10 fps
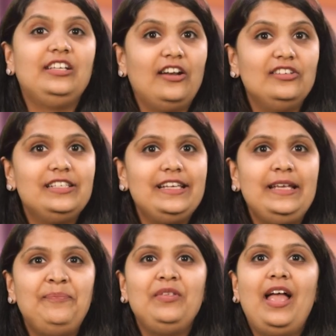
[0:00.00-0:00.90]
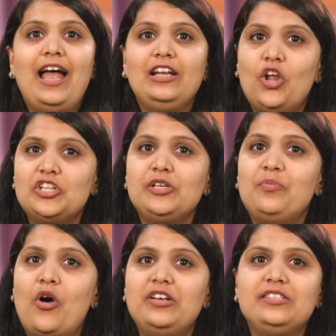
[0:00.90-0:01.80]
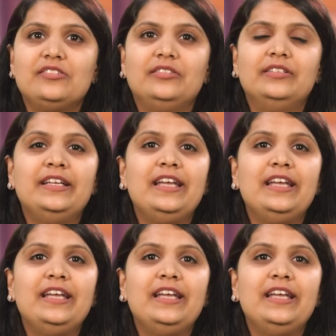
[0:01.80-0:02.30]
Currently, at LogicMonitor,